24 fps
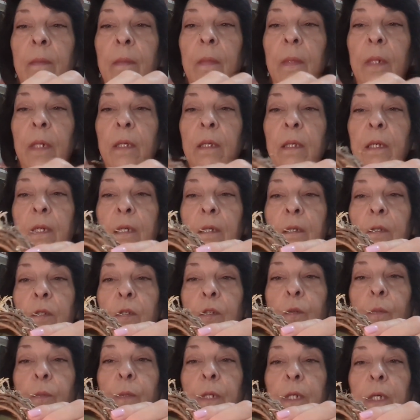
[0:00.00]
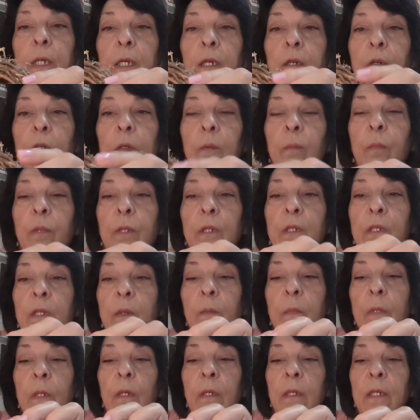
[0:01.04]
I think it's super cute. I put some
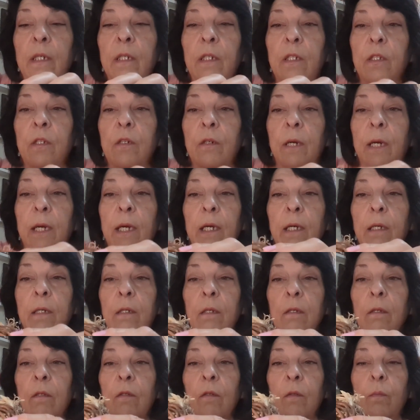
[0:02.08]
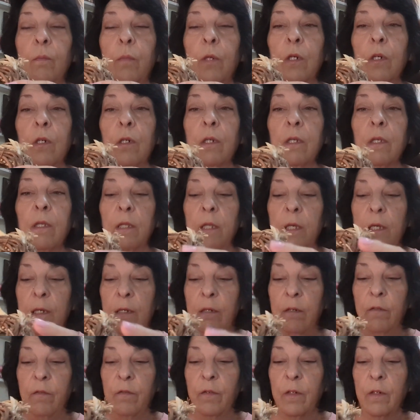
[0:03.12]
little Easter eggs, a little bird in
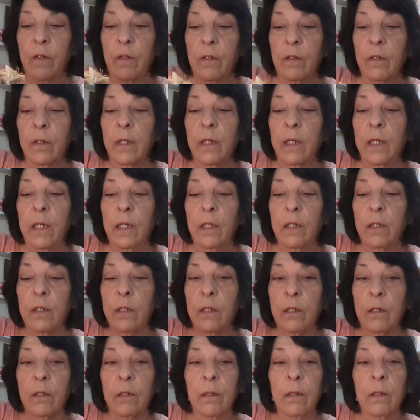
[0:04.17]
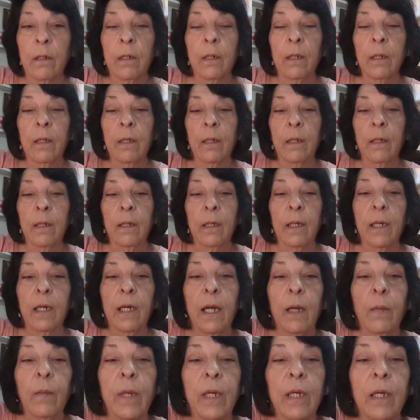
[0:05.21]
there for Easter. And
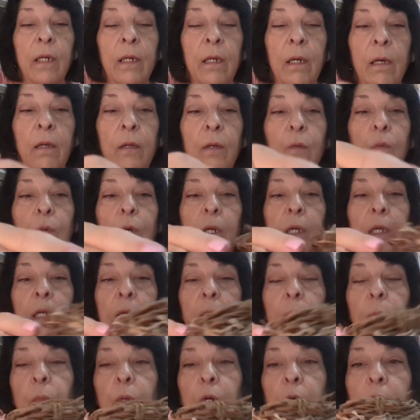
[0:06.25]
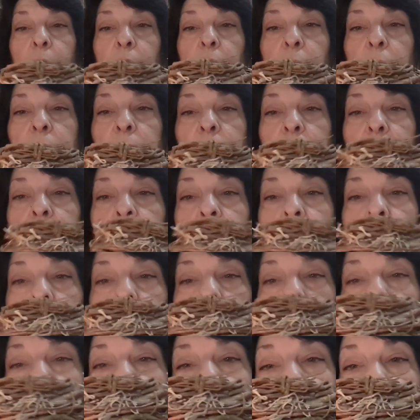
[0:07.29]
I made another one and I put it on this little
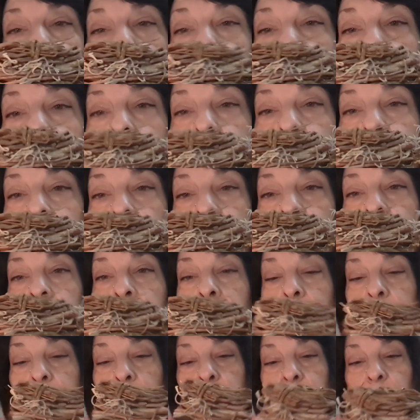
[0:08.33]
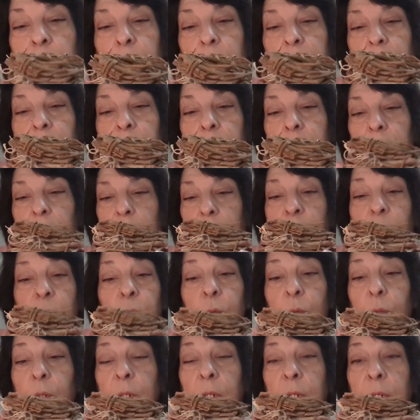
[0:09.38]
plastic, I don't know
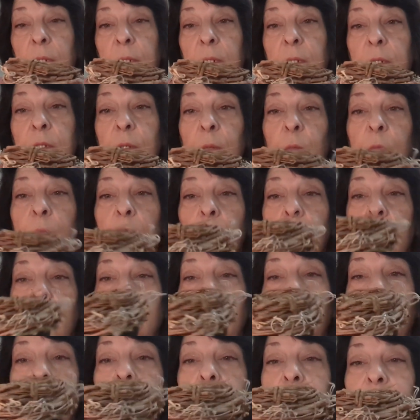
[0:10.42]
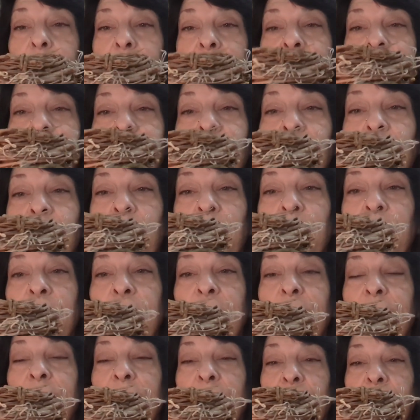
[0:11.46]
what it is, some little
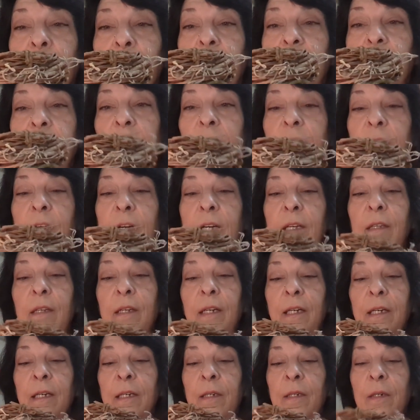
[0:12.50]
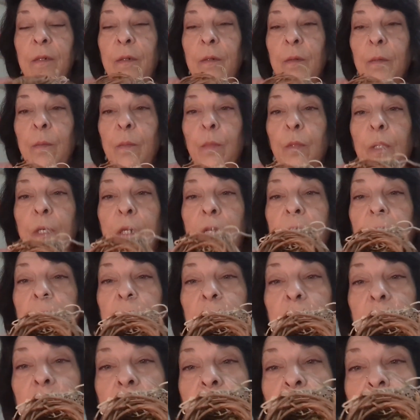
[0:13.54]
decorative thing that I put in
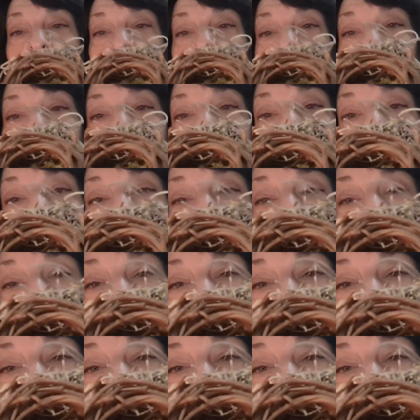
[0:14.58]
there. Look at